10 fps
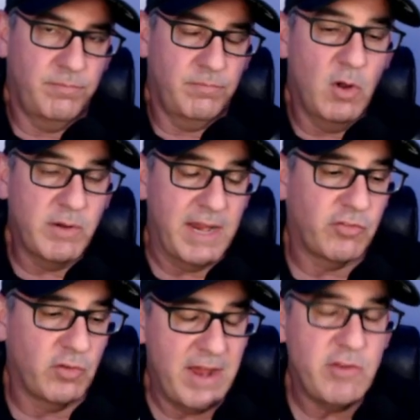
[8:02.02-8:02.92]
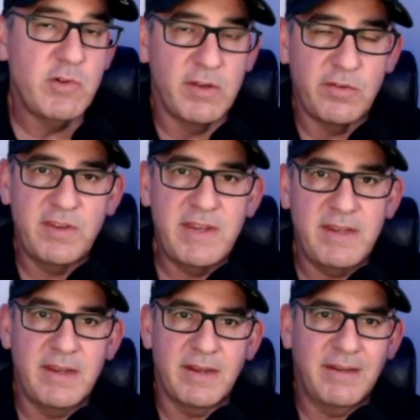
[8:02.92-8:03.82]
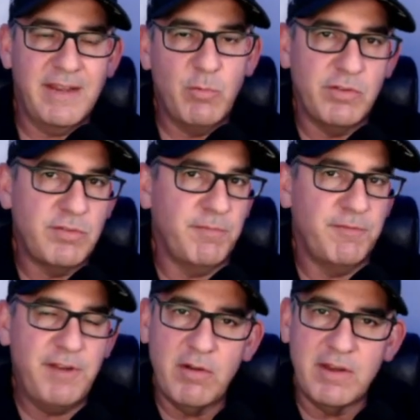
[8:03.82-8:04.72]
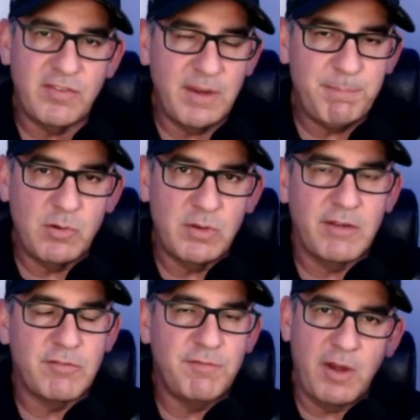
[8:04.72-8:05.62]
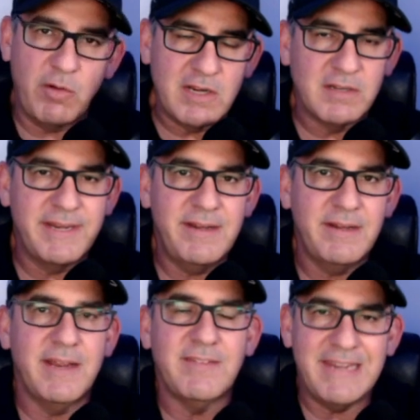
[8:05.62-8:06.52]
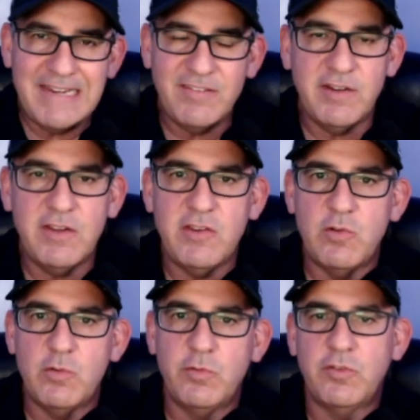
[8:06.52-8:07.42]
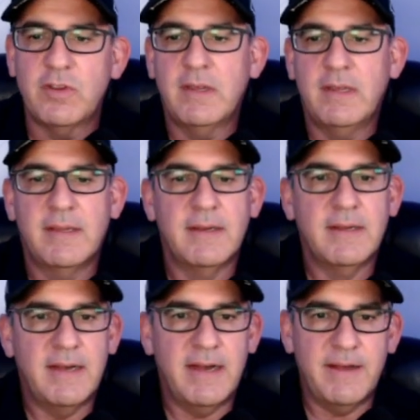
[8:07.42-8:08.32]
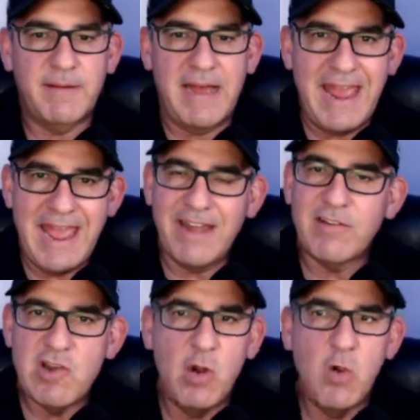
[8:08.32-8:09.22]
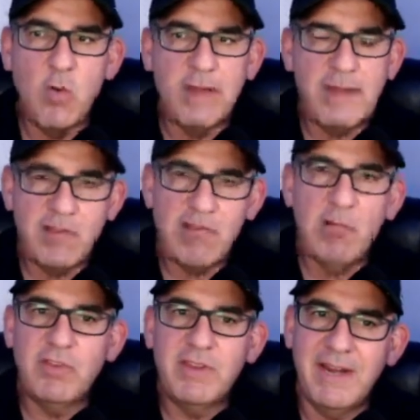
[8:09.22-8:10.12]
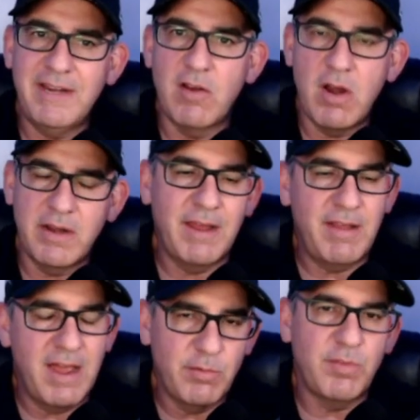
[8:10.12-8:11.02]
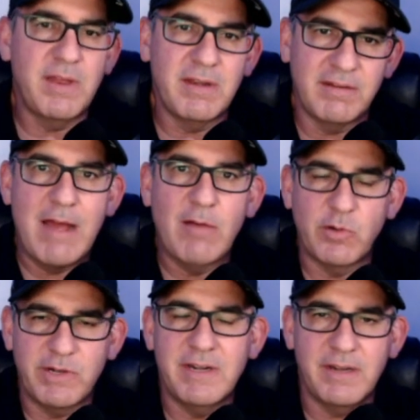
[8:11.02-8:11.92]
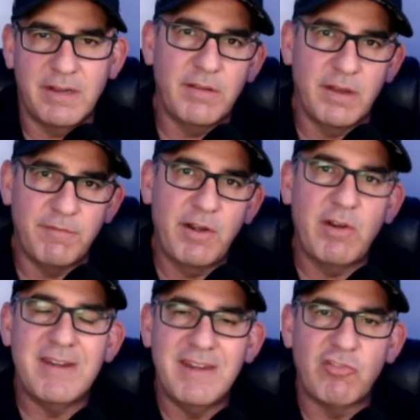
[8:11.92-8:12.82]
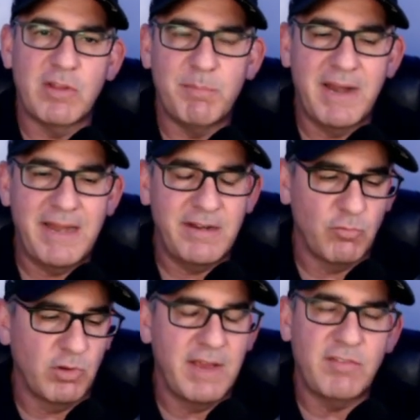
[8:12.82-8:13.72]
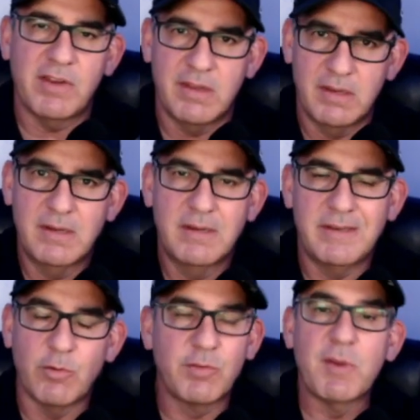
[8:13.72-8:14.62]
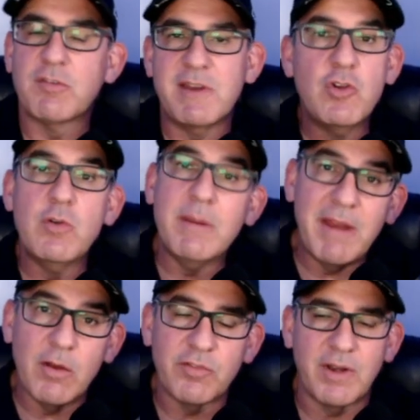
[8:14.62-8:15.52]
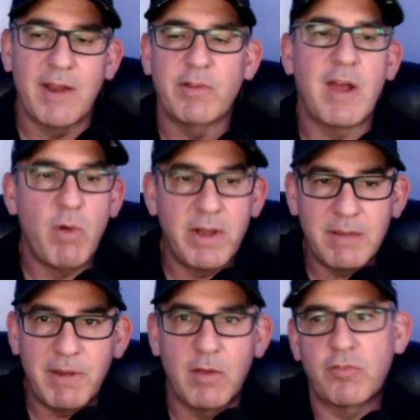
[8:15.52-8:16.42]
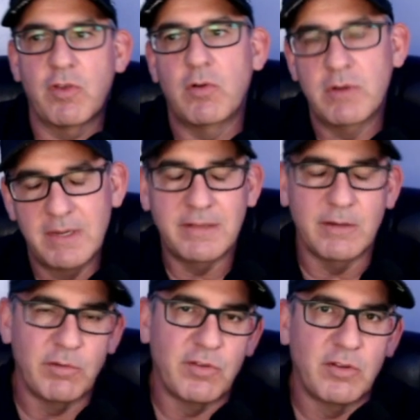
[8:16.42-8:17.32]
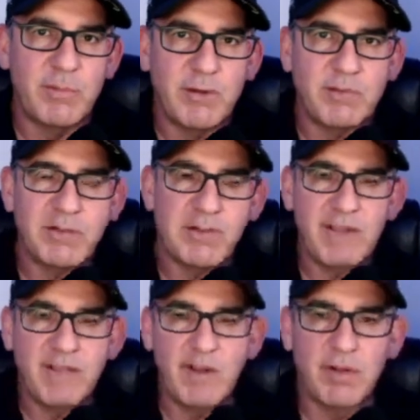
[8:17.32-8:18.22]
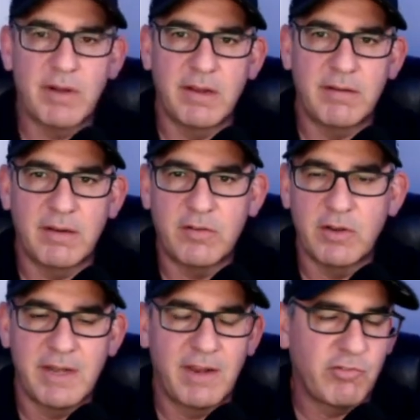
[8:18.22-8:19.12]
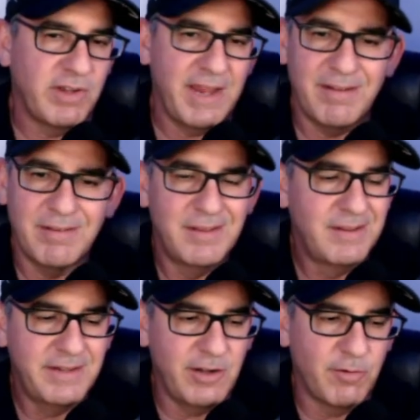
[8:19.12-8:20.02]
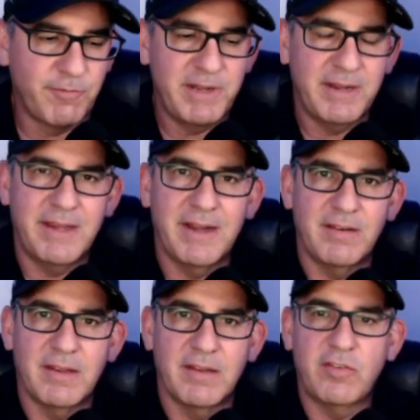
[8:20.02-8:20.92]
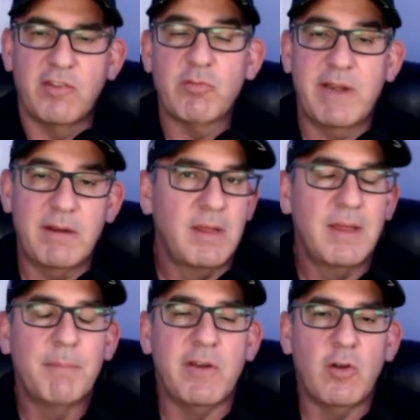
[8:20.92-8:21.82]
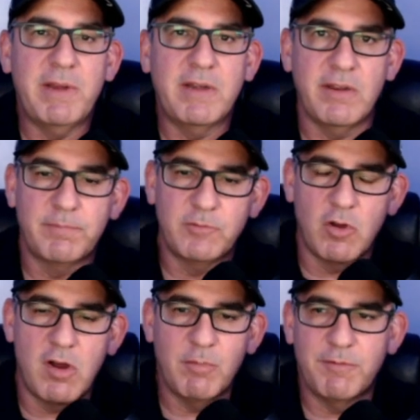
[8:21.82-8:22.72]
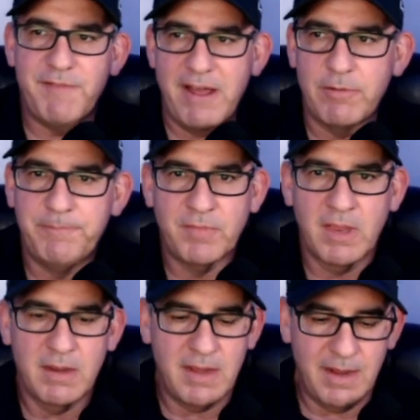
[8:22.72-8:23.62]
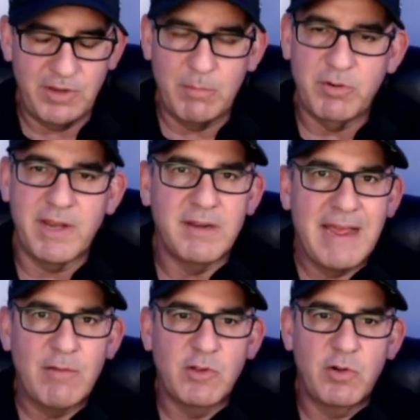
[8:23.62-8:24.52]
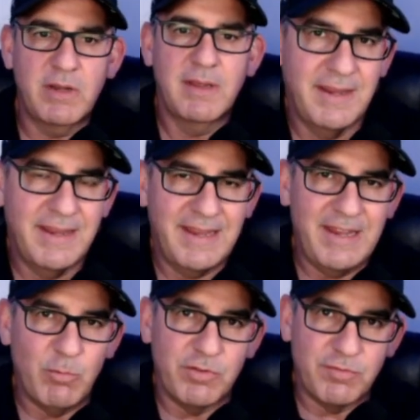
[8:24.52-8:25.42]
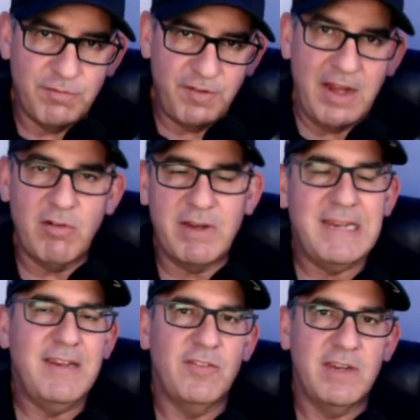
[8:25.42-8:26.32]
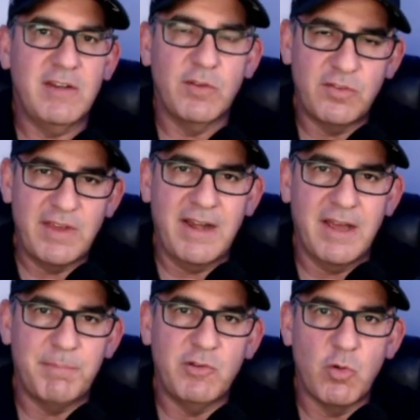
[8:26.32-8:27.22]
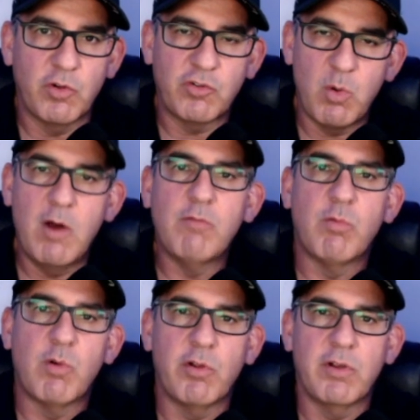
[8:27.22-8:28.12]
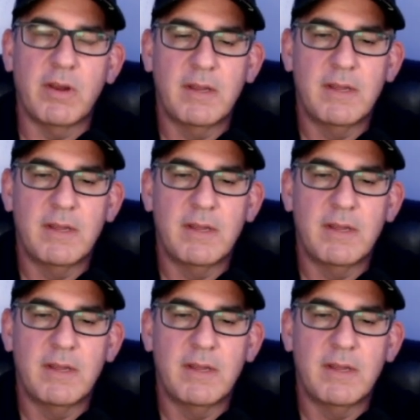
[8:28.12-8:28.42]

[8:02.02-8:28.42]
Okay, so now you can see it was very simple. It's very clean. It's easy to use. I had no issues getting on it other than downloading it very initially, but I didn't realize that there were supposed to be 2 emails and I only got 1 email. So there was a little bit of a delay there. It took an extra day, for me to get it situated, but no big deal. No harm, no foul. I was able to get it downloaded. It was very easy to set up your 12-word